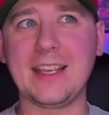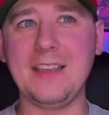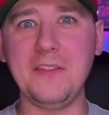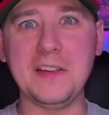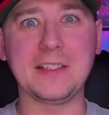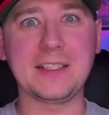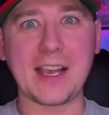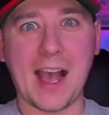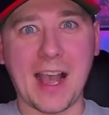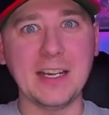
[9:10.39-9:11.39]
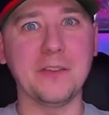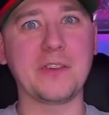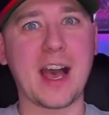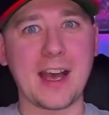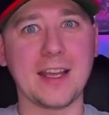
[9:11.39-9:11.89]
even kind of
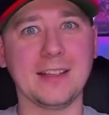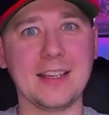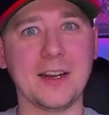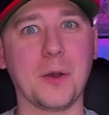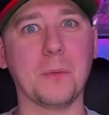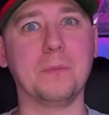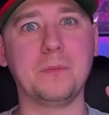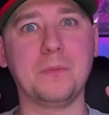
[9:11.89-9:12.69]
got, you know,